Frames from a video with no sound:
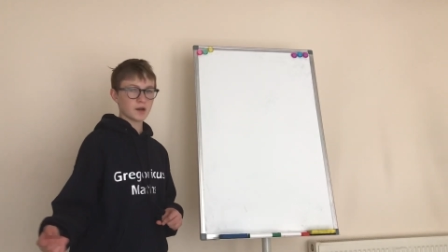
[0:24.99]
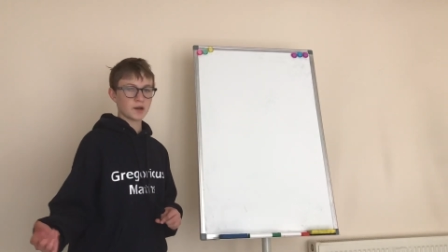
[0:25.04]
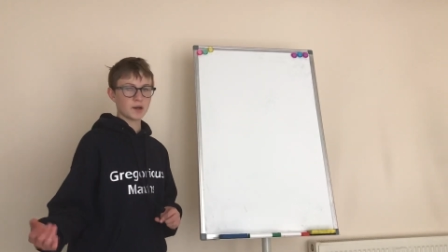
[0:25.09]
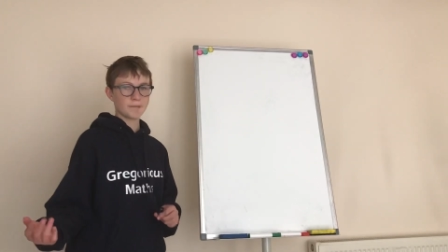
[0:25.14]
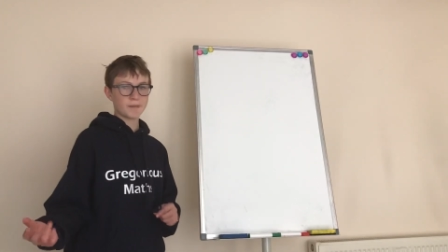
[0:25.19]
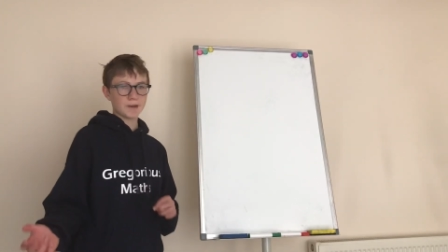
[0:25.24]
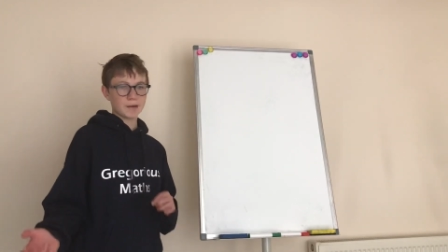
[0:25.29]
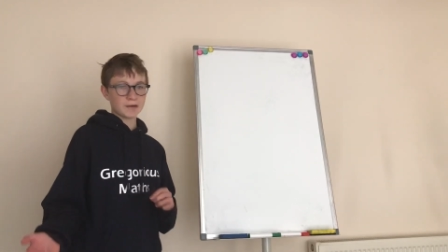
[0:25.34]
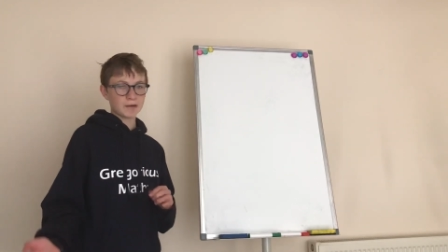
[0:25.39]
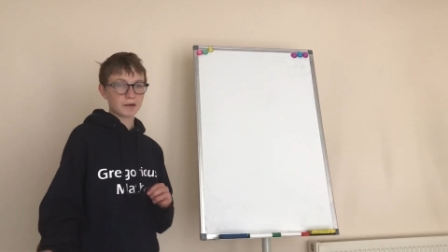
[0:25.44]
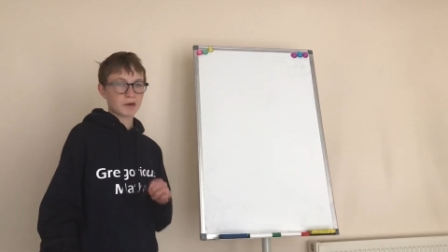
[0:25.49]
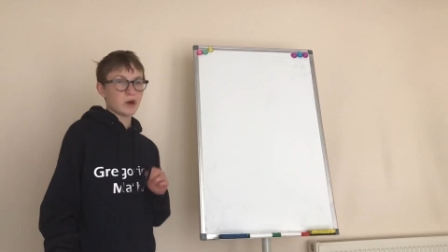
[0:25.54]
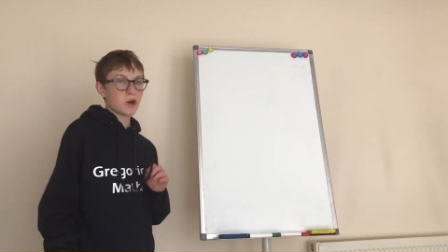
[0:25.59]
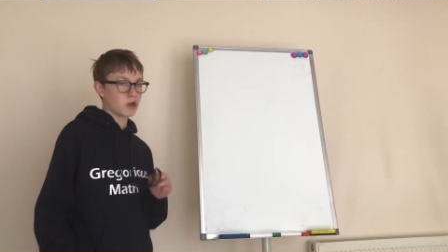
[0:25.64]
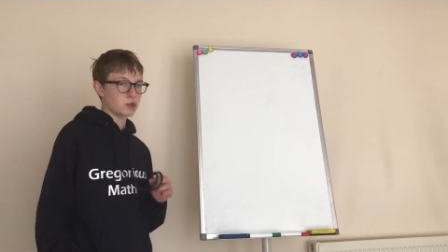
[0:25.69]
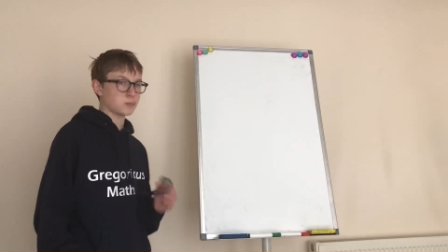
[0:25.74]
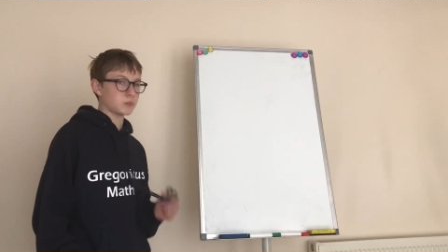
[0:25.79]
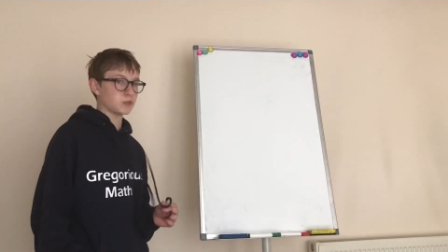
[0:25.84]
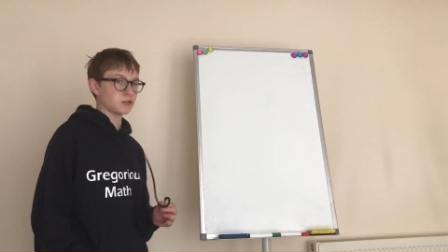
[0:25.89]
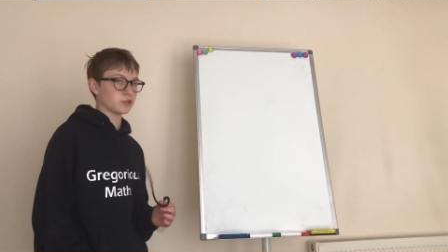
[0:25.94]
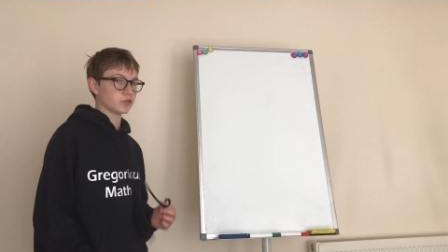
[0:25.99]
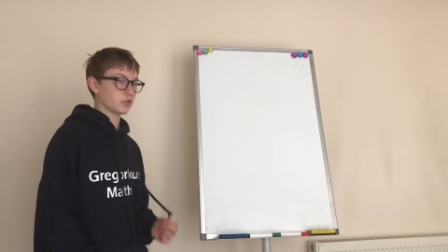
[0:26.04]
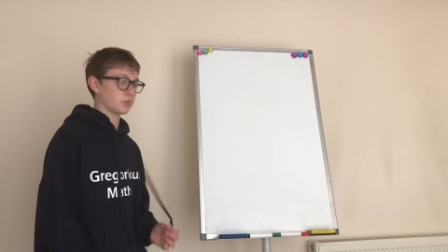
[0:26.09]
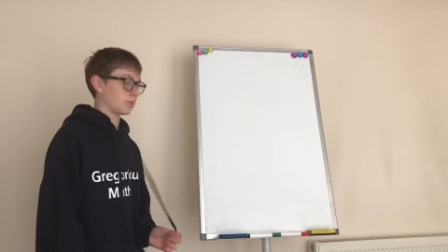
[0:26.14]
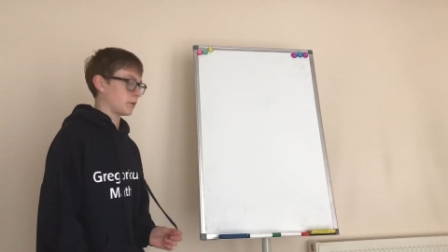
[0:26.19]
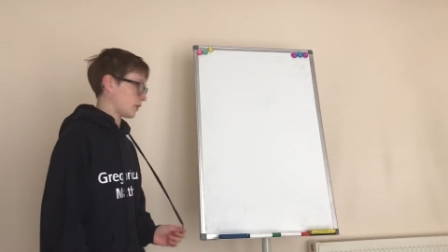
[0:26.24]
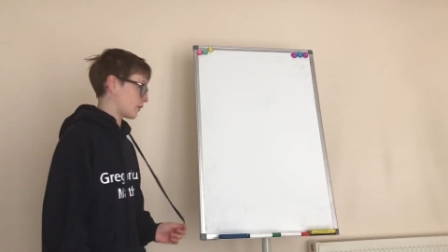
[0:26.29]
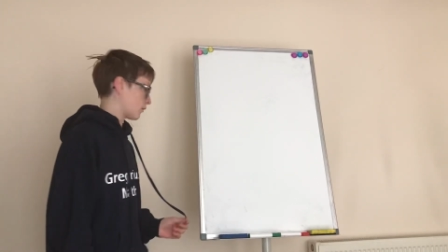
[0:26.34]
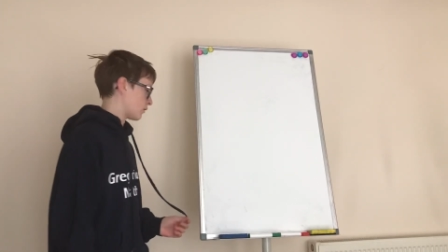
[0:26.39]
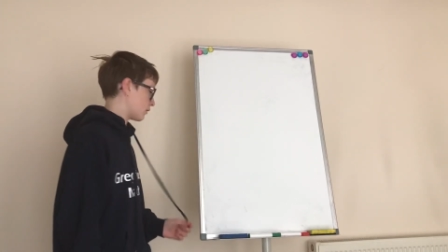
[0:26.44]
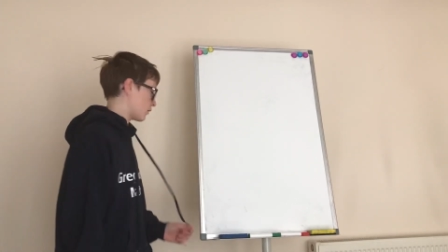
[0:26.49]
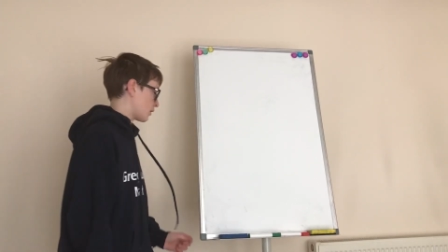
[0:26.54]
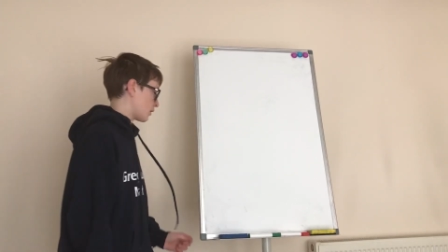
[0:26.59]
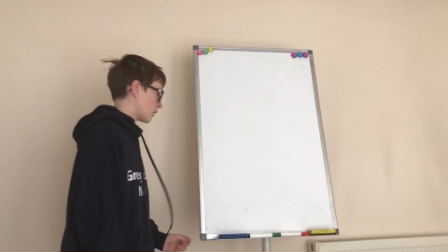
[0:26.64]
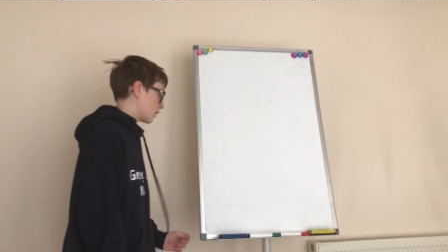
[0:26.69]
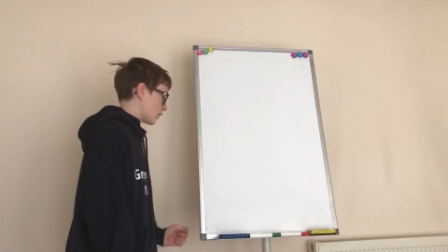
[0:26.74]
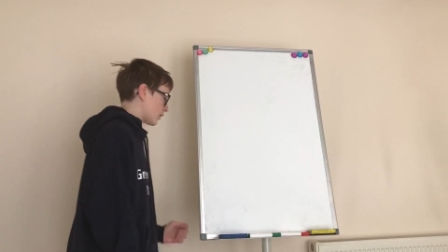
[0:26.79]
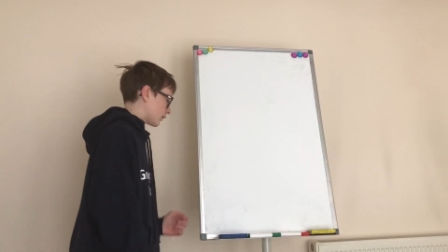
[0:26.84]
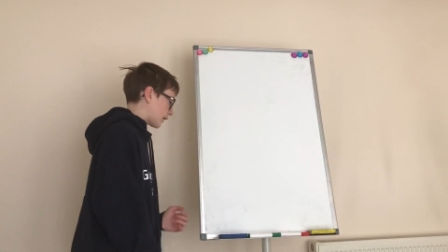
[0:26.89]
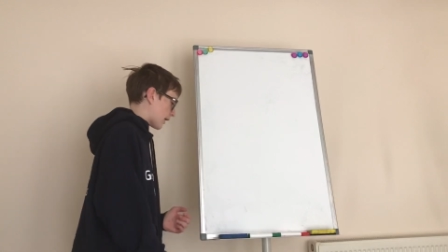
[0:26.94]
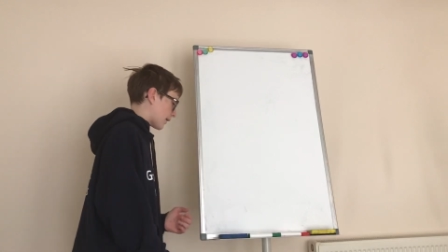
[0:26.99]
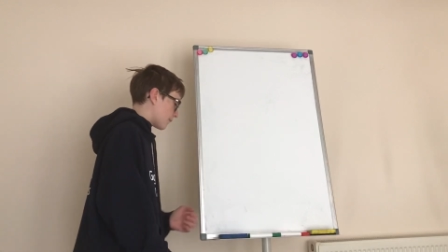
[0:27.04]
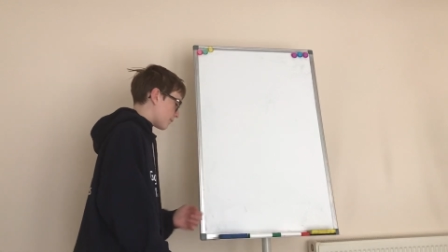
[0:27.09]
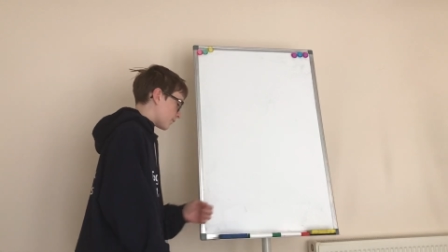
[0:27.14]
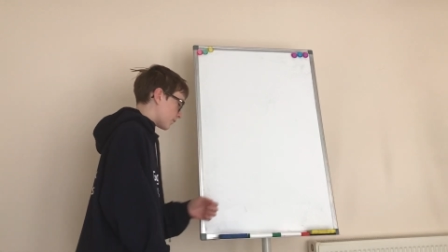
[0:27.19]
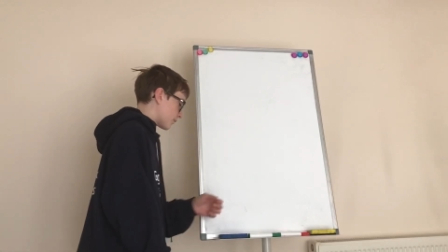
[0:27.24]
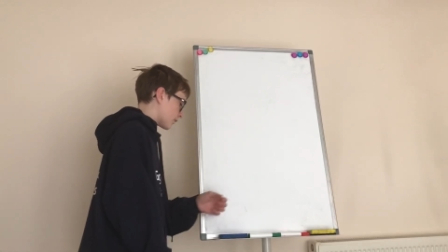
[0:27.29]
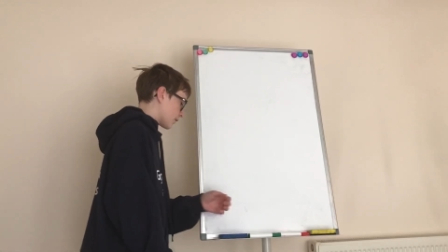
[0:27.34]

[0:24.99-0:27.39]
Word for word: about homotopy, okay?